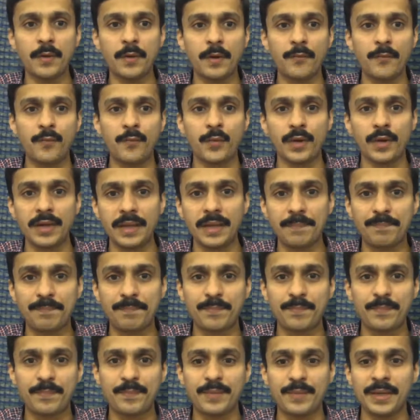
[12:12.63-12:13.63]
fully
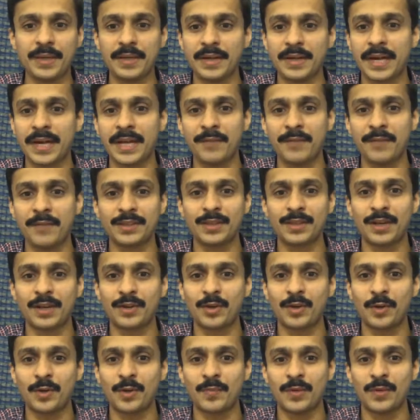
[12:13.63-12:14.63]
be ready with your
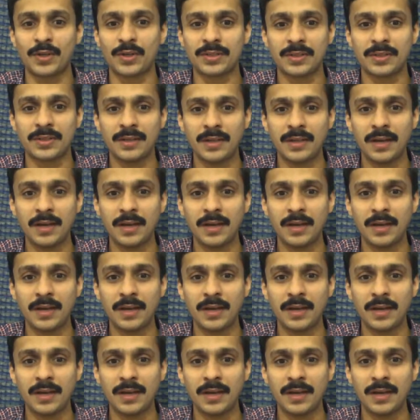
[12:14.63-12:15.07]
notebooks.